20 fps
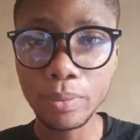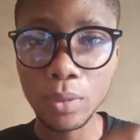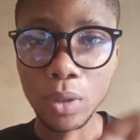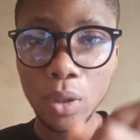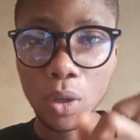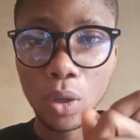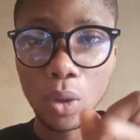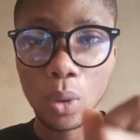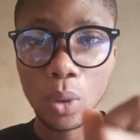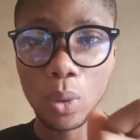
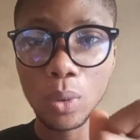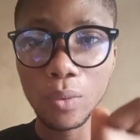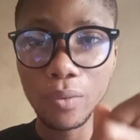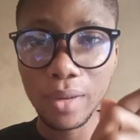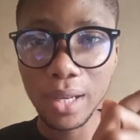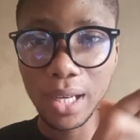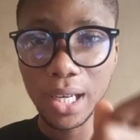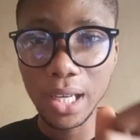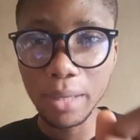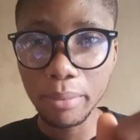of
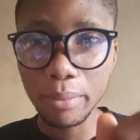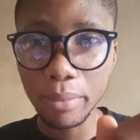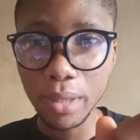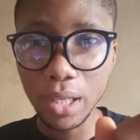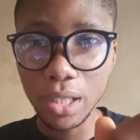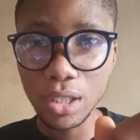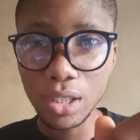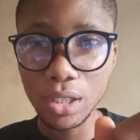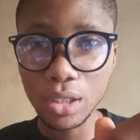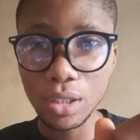layer
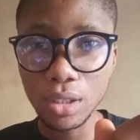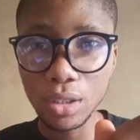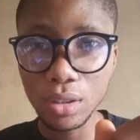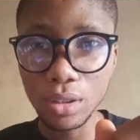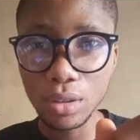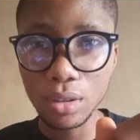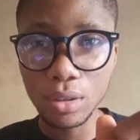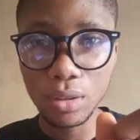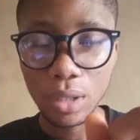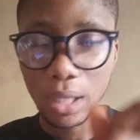match.
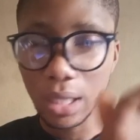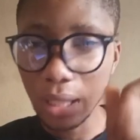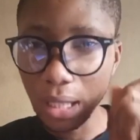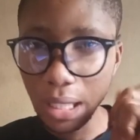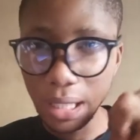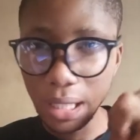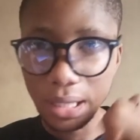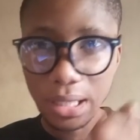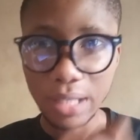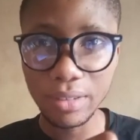
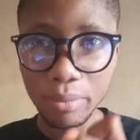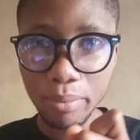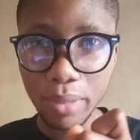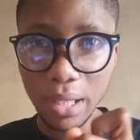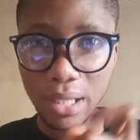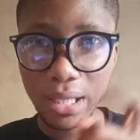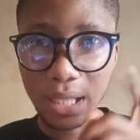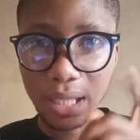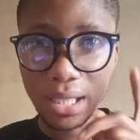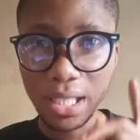As
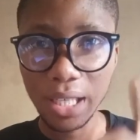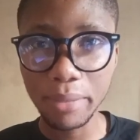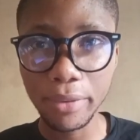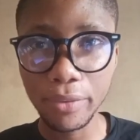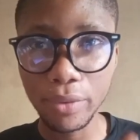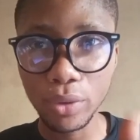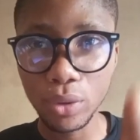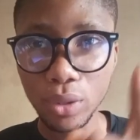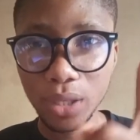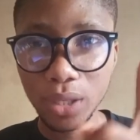I said
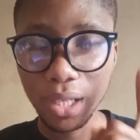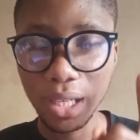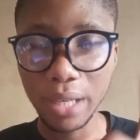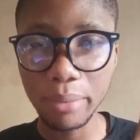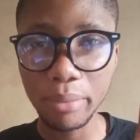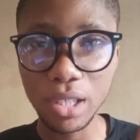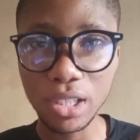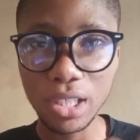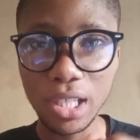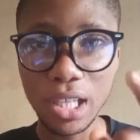before, layer
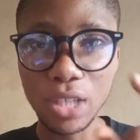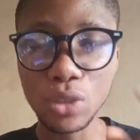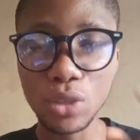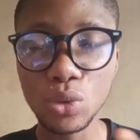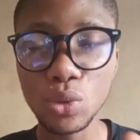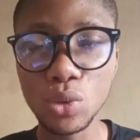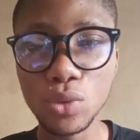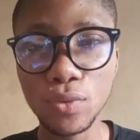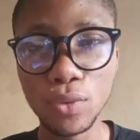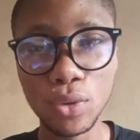match are
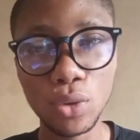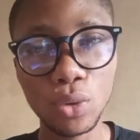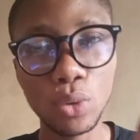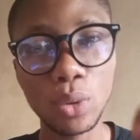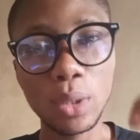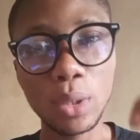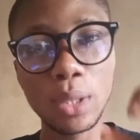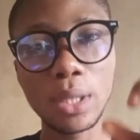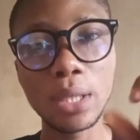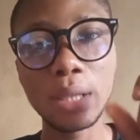used for
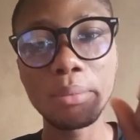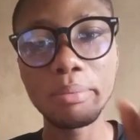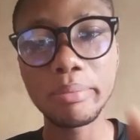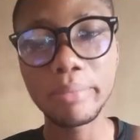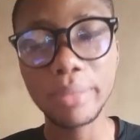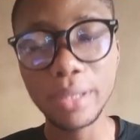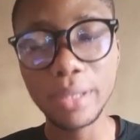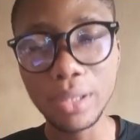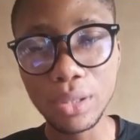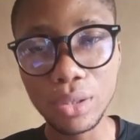
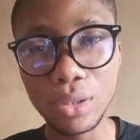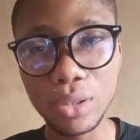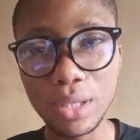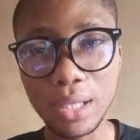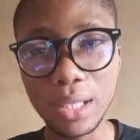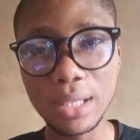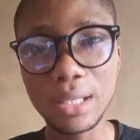birds that